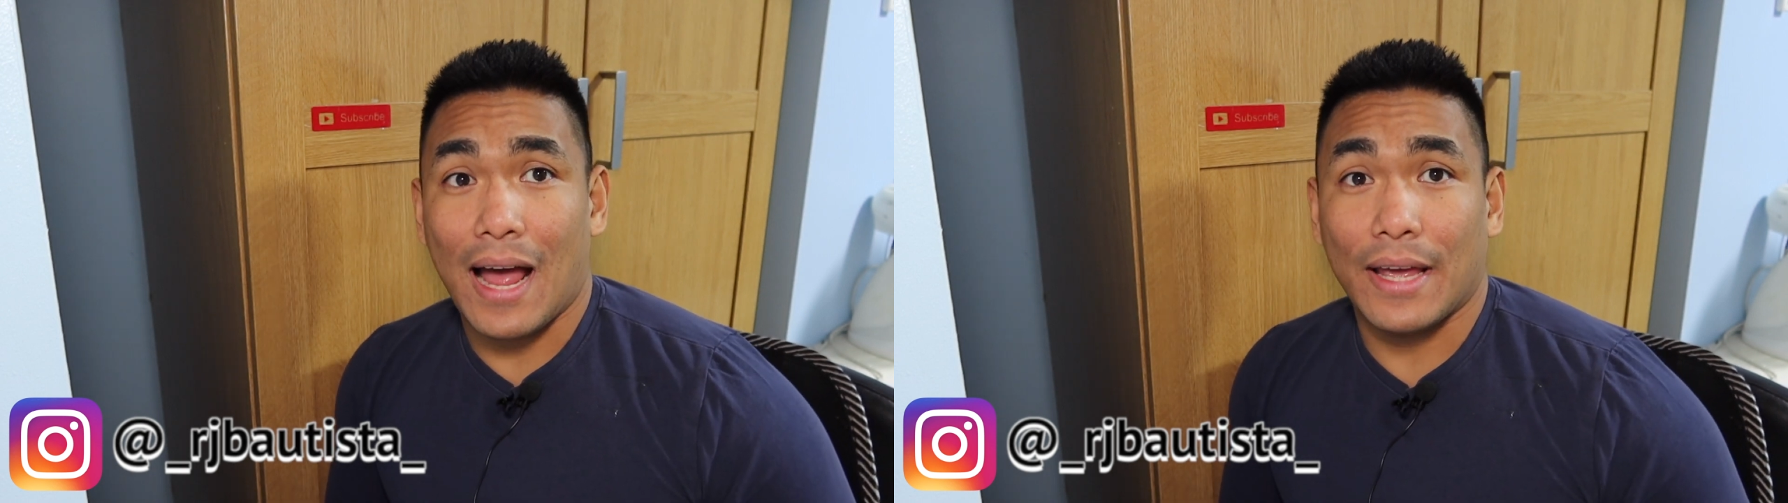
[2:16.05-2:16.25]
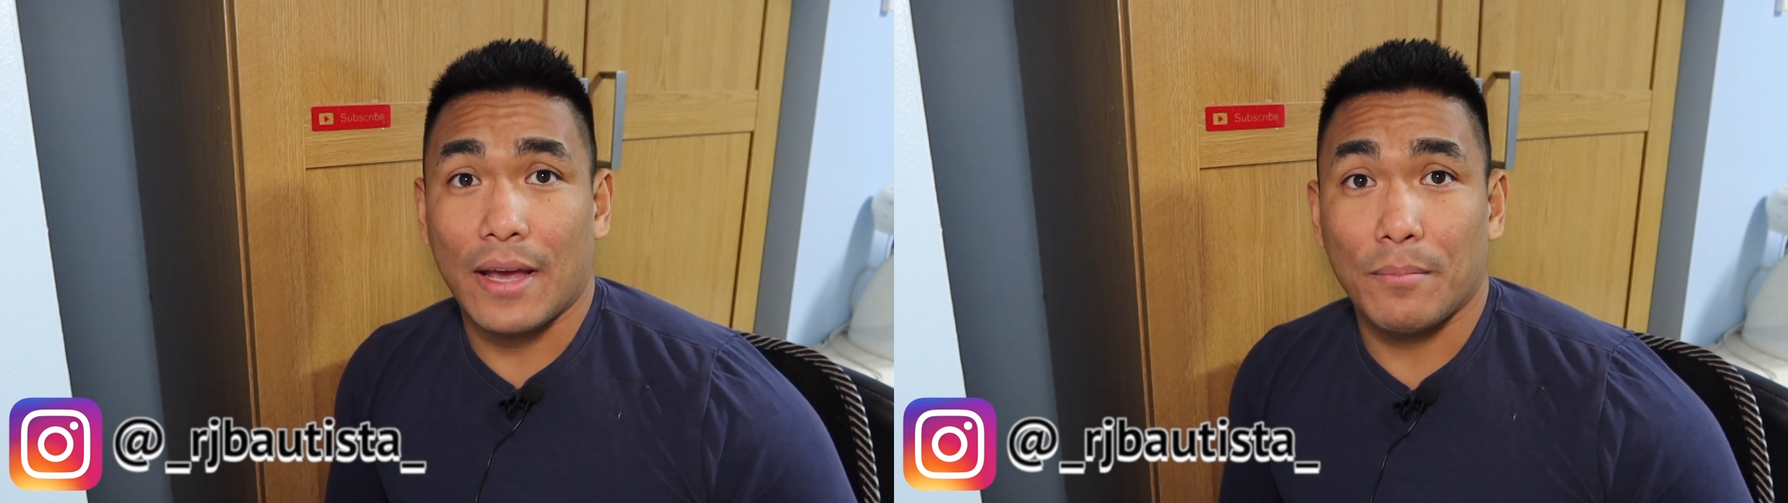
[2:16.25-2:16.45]

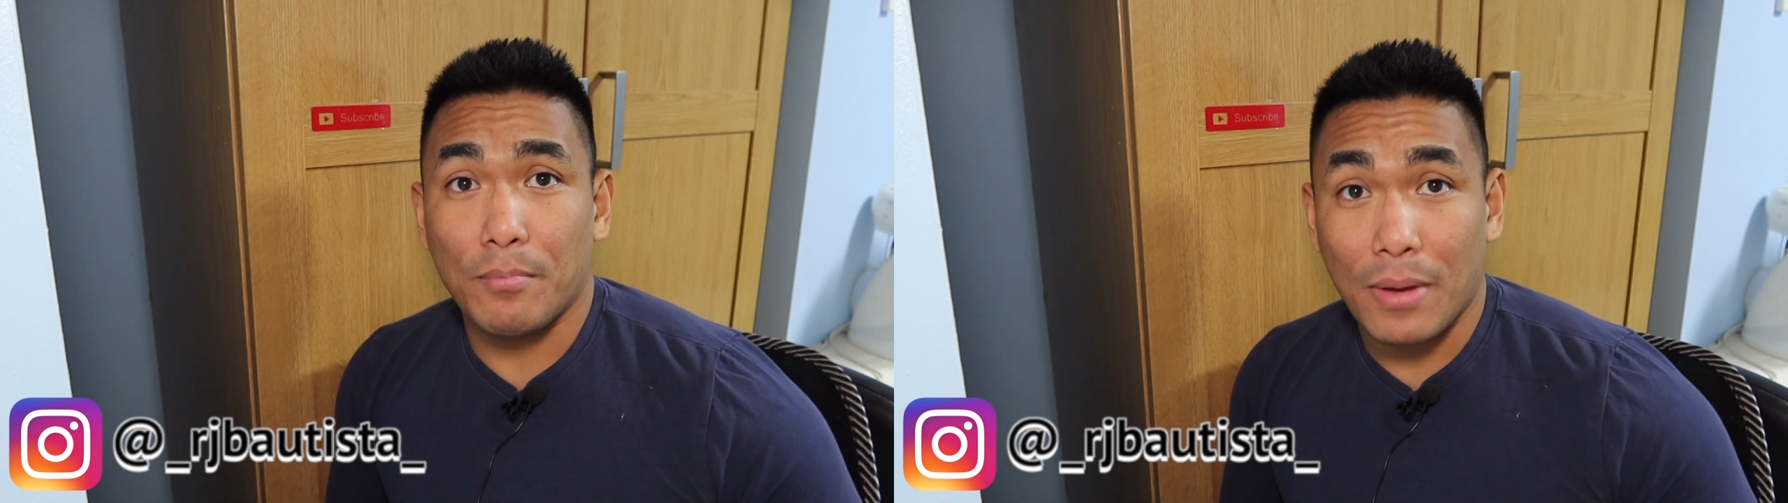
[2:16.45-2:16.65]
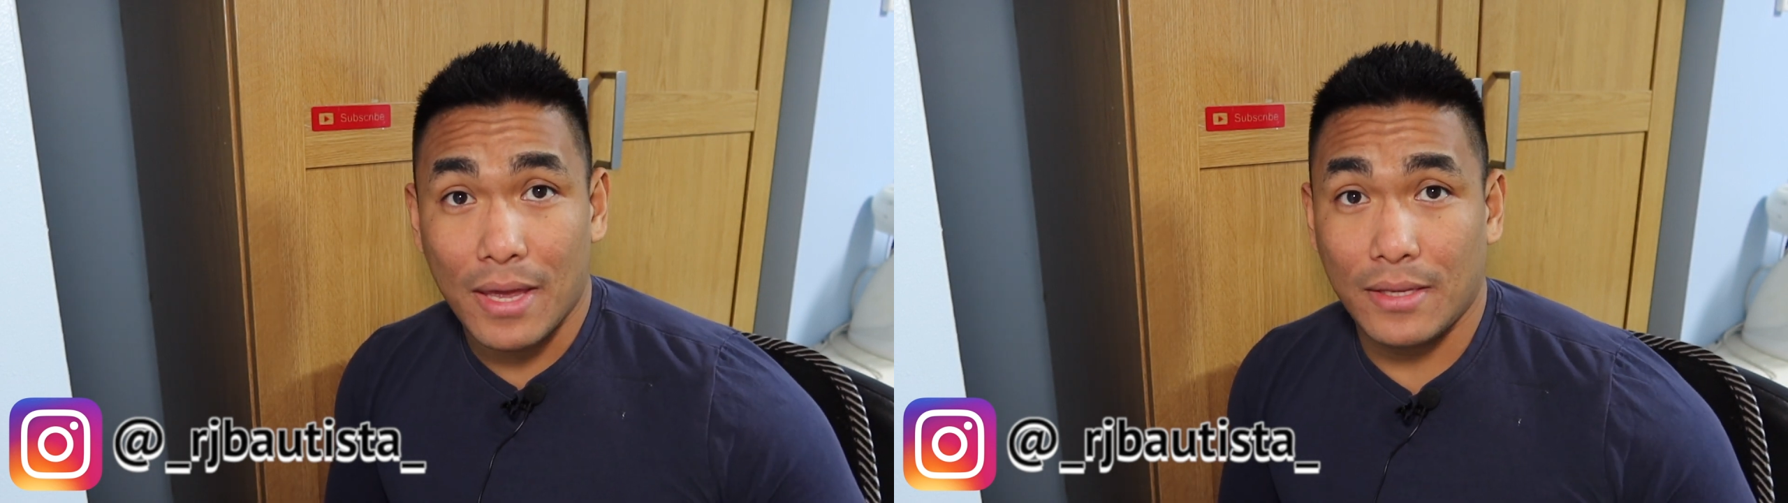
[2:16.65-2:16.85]
I have
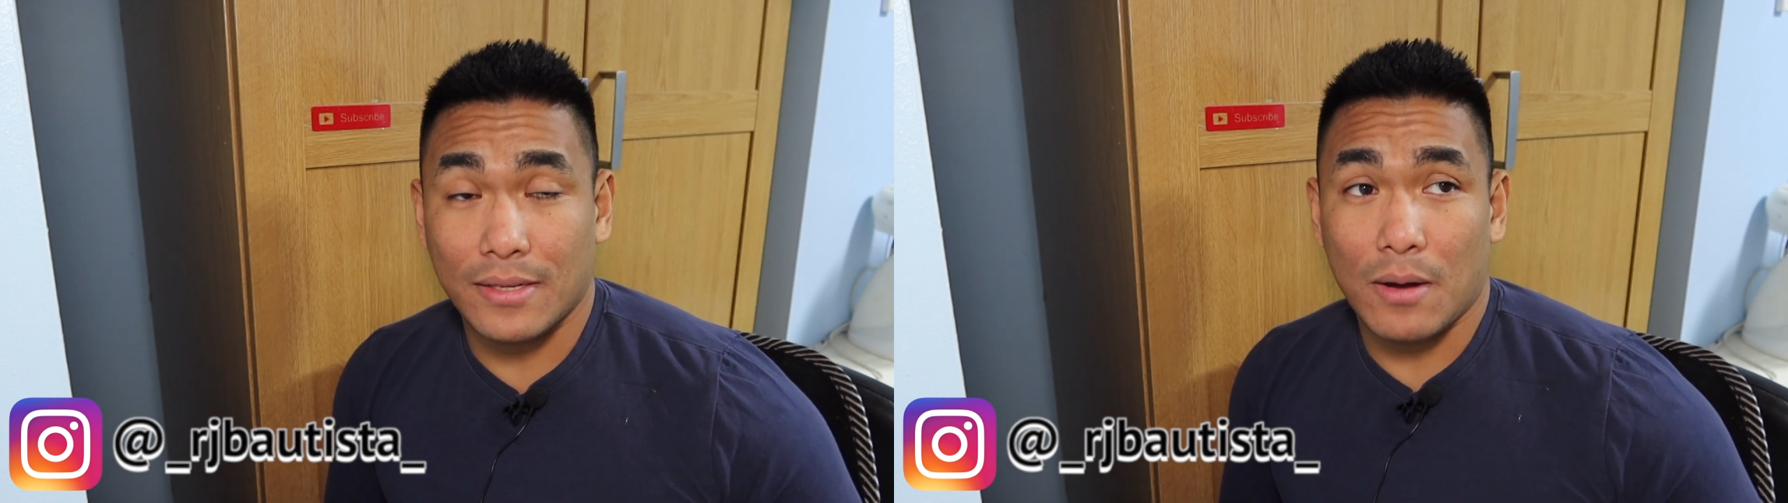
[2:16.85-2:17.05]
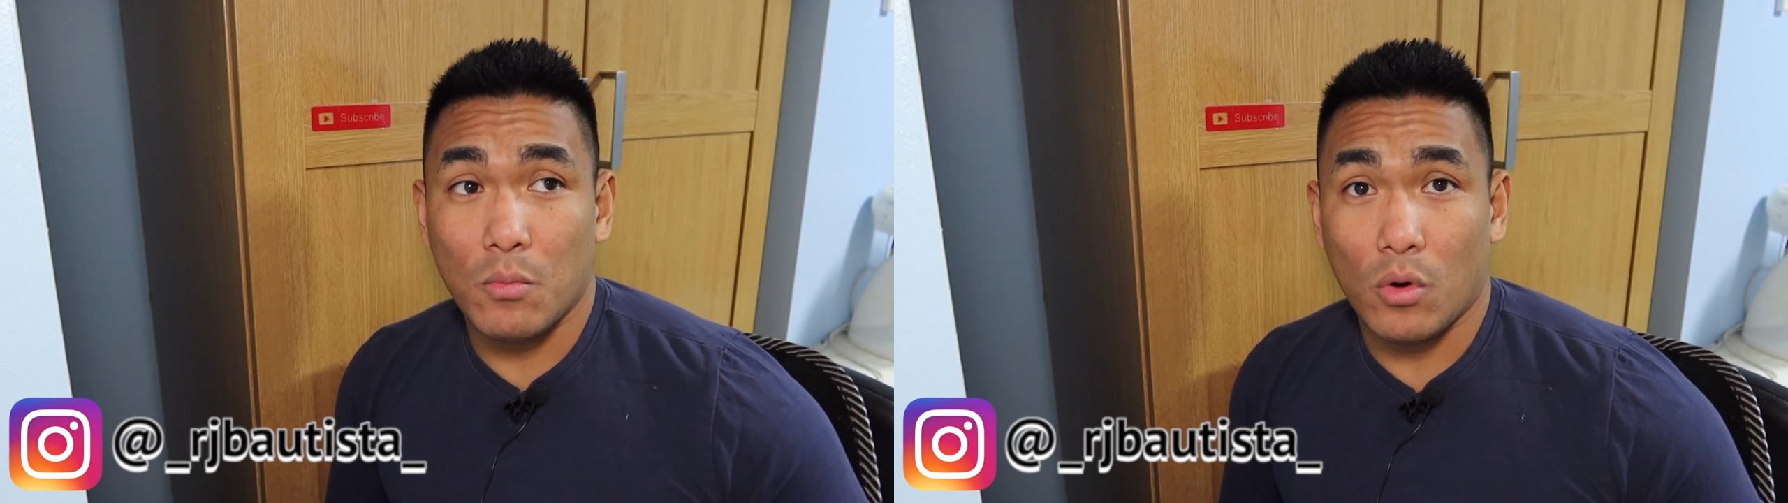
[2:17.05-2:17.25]
paid
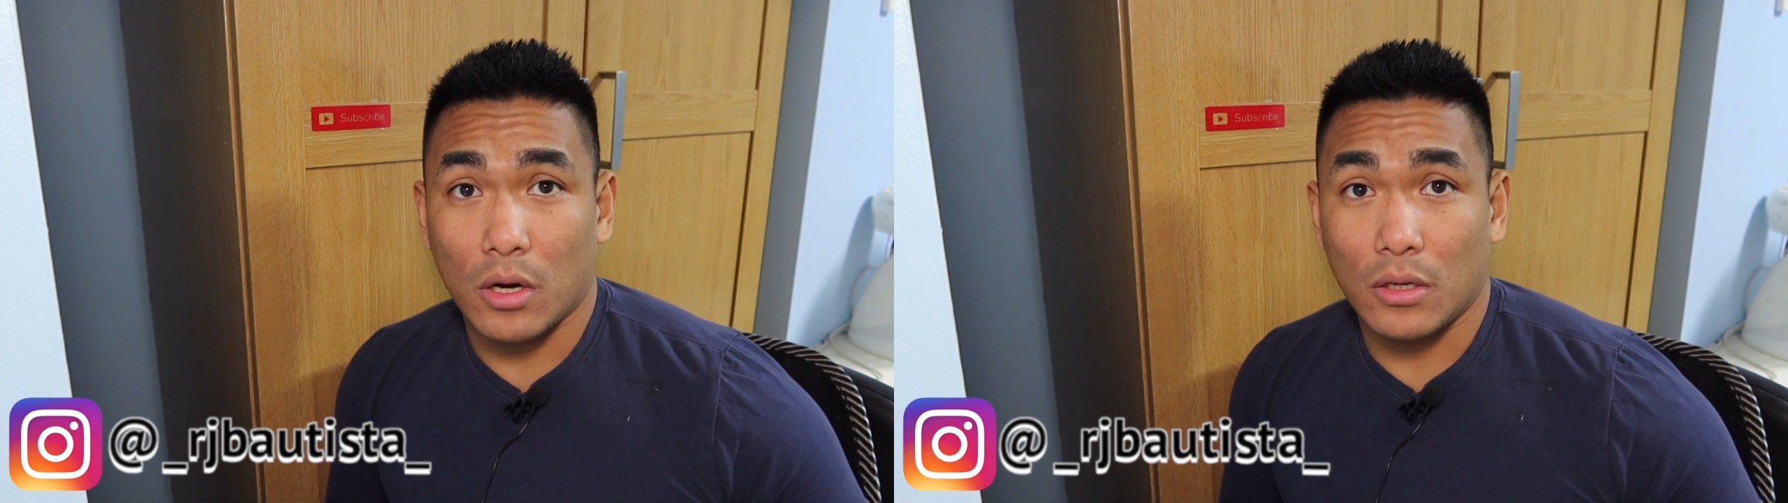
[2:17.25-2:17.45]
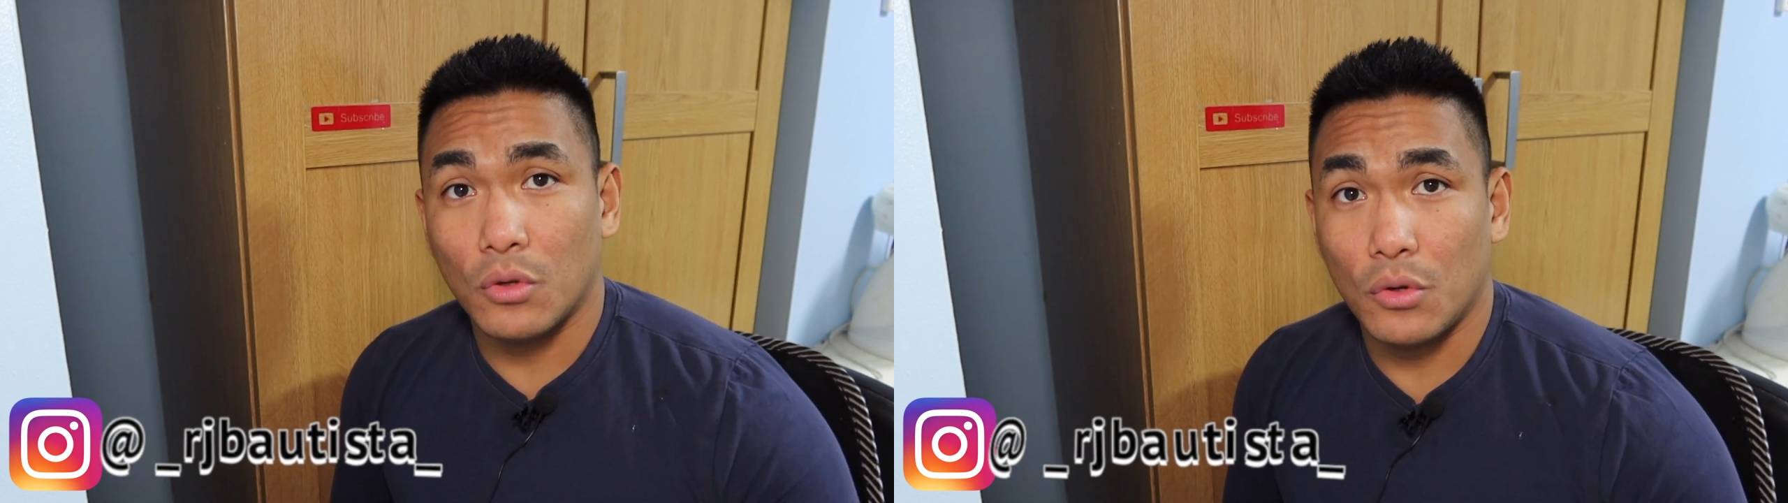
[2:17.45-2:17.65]

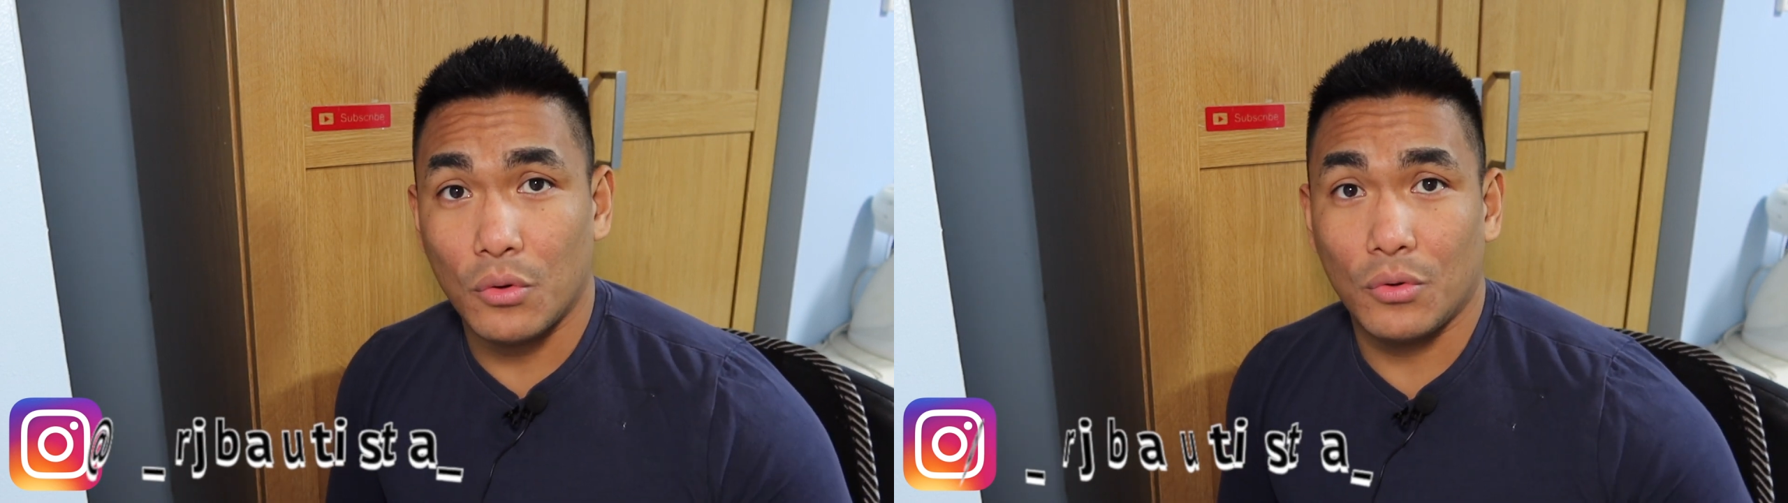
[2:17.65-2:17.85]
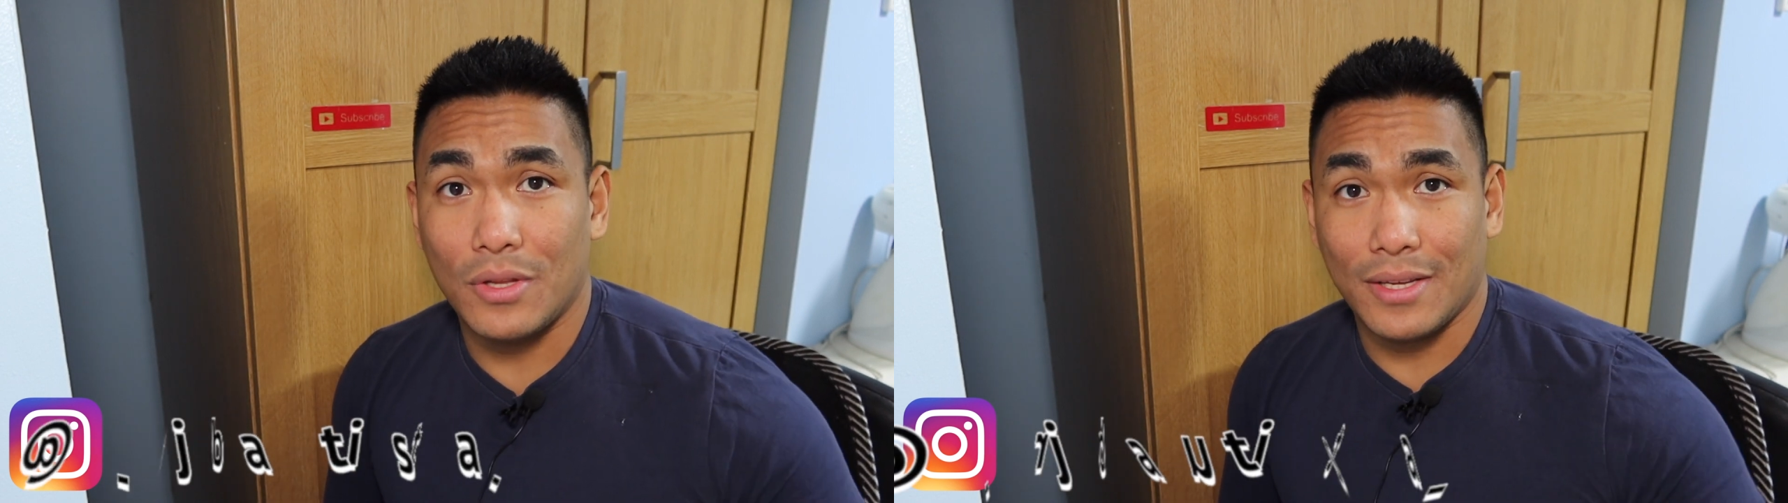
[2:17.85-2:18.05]
someone to
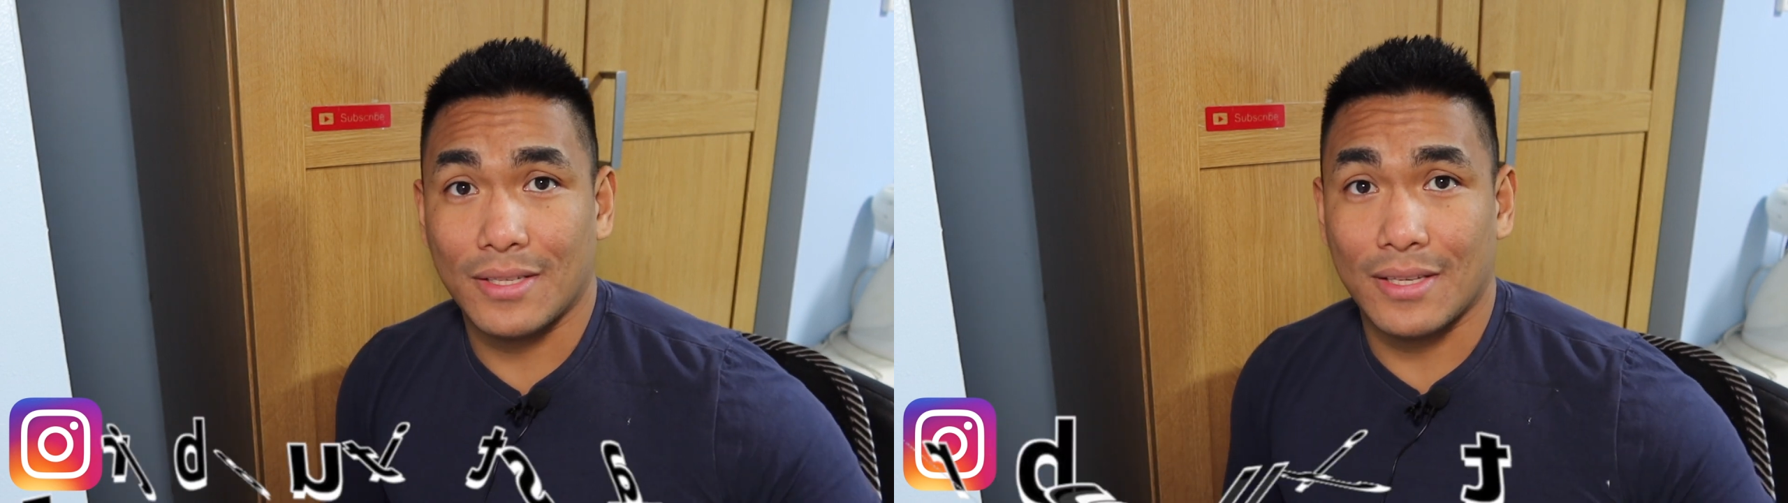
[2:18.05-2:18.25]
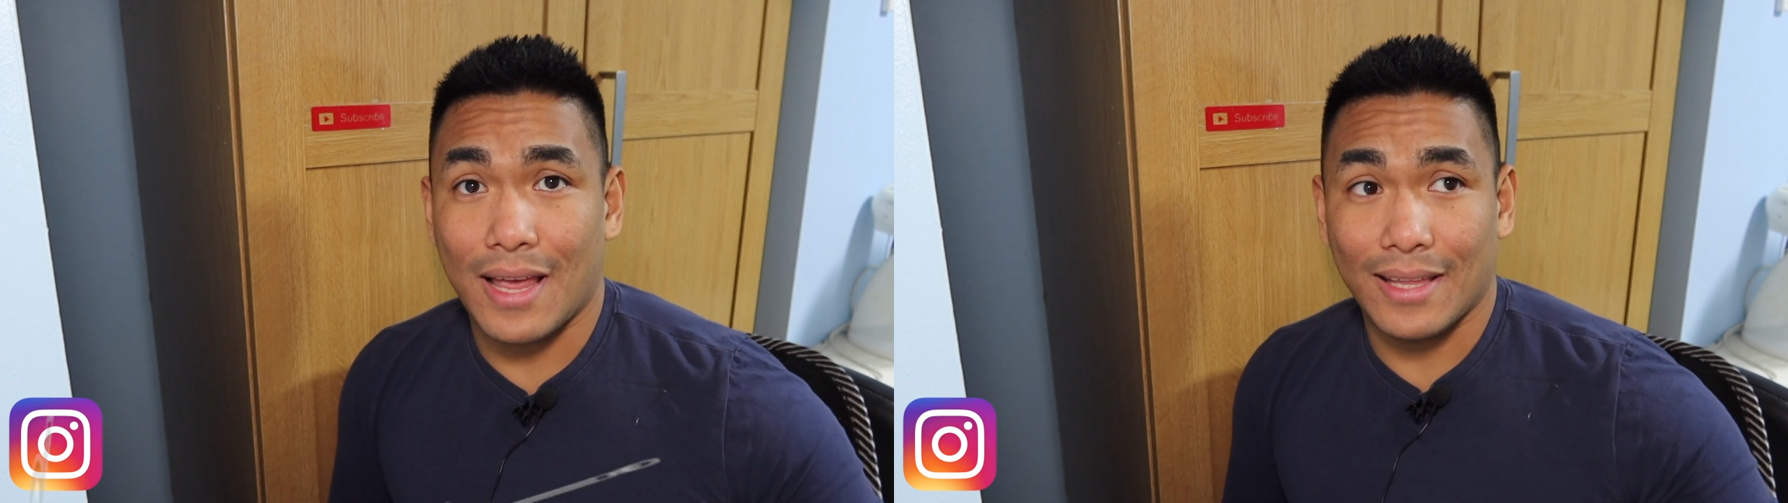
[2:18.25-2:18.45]
do this